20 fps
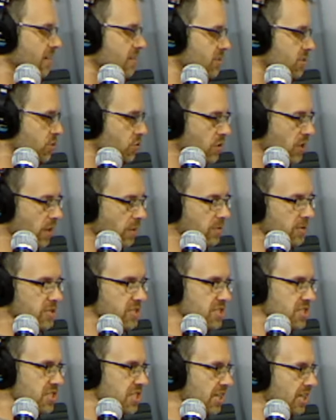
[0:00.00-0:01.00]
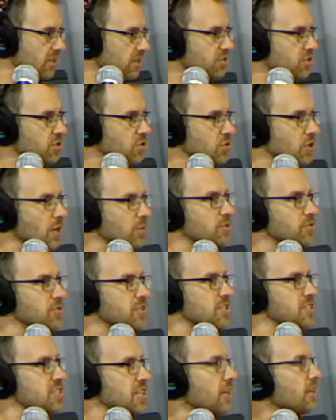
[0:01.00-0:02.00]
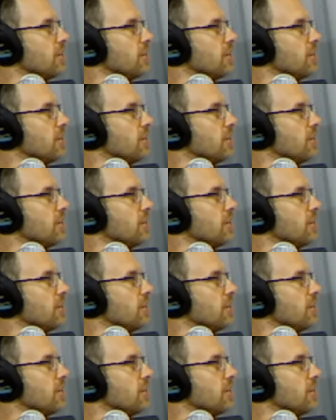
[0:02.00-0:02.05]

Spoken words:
2 doubles and a single, 2 doubles and a single.